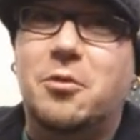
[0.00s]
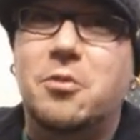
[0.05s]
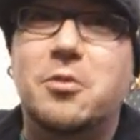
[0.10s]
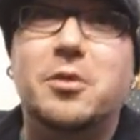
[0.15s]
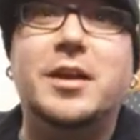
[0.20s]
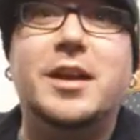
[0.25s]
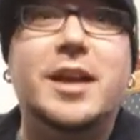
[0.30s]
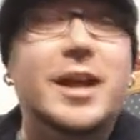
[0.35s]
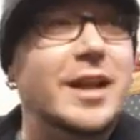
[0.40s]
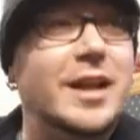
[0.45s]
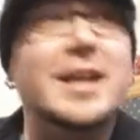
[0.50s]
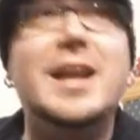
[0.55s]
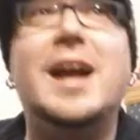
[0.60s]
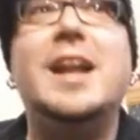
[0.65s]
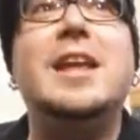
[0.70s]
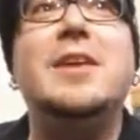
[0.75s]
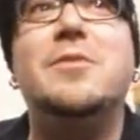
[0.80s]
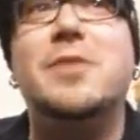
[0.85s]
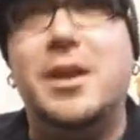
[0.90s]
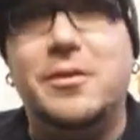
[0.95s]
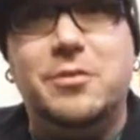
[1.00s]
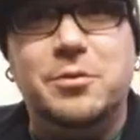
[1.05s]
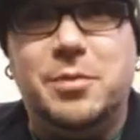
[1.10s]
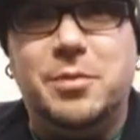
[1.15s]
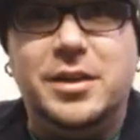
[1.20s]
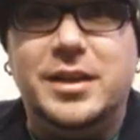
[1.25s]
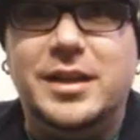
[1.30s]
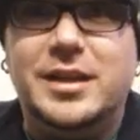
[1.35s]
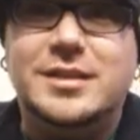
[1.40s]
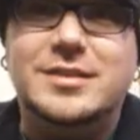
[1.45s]
or not even
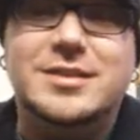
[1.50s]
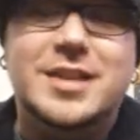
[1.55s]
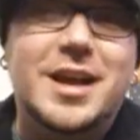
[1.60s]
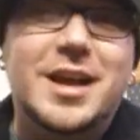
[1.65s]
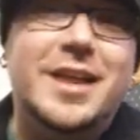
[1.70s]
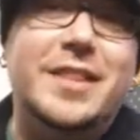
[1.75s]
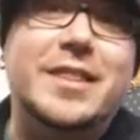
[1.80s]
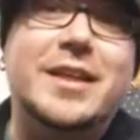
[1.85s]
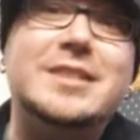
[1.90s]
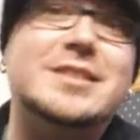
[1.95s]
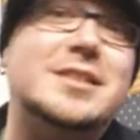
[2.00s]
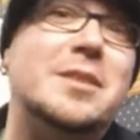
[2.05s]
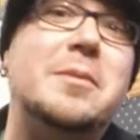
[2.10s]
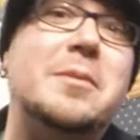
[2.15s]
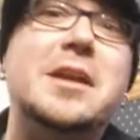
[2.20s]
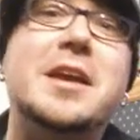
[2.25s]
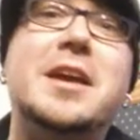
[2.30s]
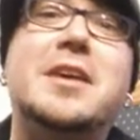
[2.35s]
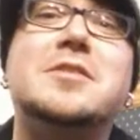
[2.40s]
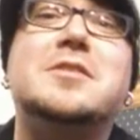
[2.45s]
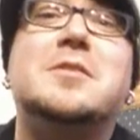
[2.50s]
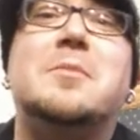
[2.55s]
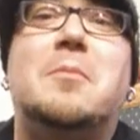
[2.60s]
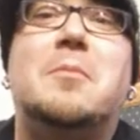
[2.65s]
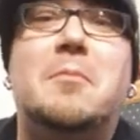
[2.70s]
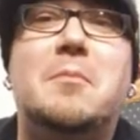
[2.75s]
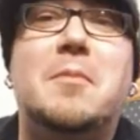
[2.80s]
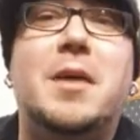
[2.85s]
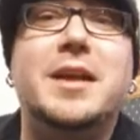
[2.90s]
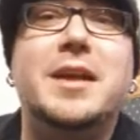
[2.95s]
everybody else, that somebody else
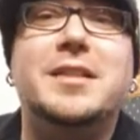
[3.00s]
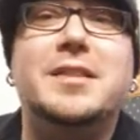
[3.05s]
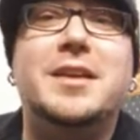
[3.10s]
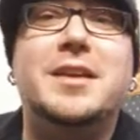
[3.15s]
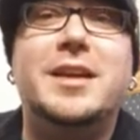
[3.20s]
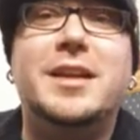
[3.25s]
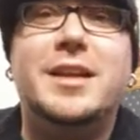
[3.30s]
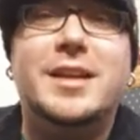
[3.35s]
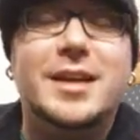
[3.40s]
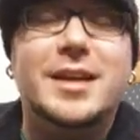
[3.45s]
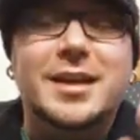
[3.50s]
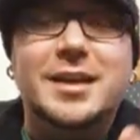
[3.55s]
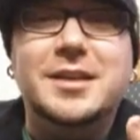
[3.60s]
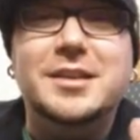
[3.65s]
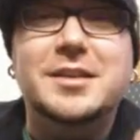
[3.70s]
might like